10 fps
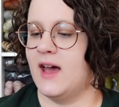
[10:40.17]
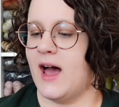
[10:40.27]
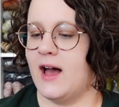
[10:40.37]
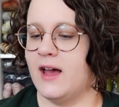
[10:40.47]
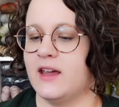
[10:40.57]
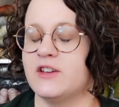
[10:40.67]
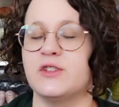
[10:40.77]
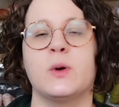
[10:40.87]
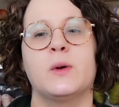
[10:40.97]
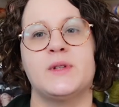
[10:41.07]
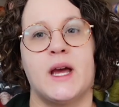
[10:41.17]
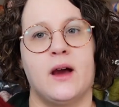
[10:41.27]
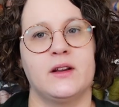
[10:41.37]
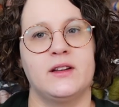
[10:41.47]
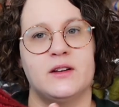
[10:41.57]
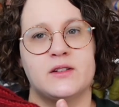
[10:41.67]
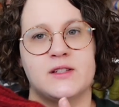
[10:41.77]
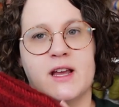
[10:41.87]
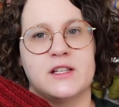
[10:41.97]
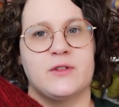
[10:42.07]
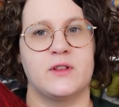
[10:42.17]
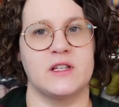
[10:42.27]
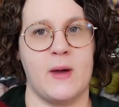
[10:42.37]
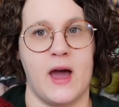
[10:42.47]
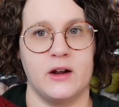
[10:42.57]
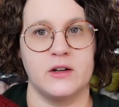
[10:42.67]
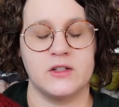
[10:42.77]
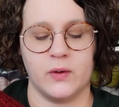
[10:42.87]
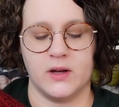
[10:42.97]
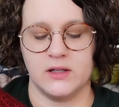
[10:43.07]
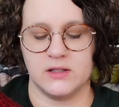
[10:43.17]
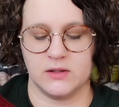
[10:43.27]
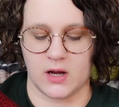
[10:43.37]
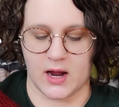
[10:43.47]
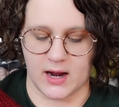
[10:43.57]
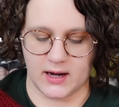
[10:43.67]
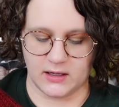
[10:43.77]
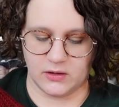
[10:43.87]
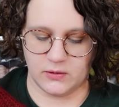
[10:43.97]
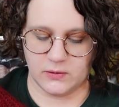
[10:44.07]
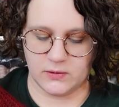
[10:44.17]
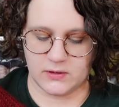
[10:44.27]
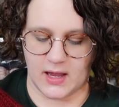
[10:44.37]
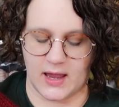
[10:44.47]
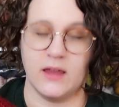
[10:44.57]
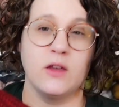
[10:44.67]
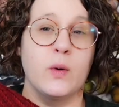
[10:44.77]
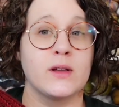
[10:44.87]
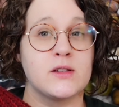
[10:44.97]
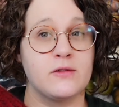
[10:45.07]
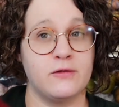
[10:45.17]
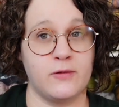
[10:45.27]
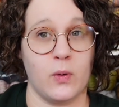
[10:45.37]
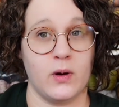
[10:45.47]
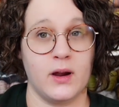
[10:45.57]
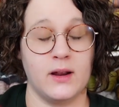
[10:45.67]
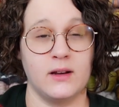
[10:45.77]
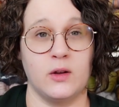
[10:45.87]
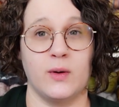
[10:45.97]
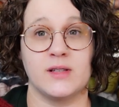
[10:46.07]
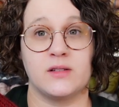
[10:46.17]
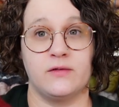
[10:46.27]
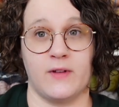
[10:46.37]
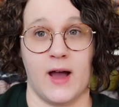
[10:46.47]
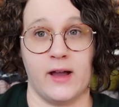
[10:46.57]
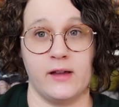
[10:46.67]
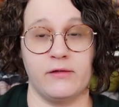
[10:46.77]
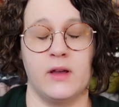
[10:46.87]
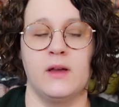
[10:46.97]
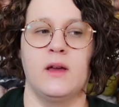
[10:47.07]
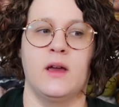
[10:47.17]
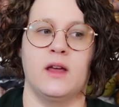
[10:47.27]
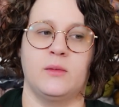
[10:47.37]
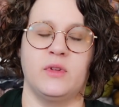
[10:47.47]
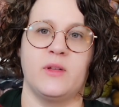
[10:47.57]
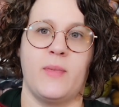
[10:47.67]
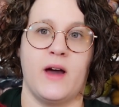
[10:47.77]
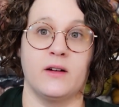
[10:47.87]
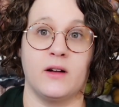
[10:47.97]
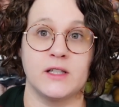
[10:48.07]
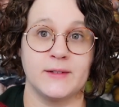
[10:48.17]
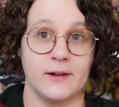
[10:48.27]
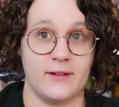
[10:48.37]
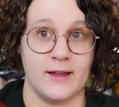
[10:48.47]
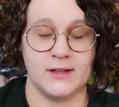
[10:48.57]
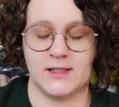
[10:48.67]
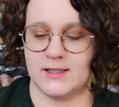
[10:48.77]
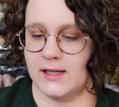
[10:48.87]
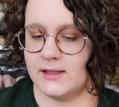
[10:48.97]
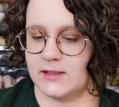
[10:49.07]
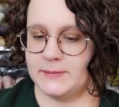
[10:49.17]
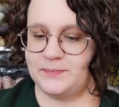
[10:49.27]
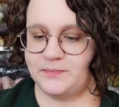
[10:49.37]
I do go down a needle size for this pattern, so I use a US 4 and a US 5, and I believe the pattern calls for a 5 and a 6.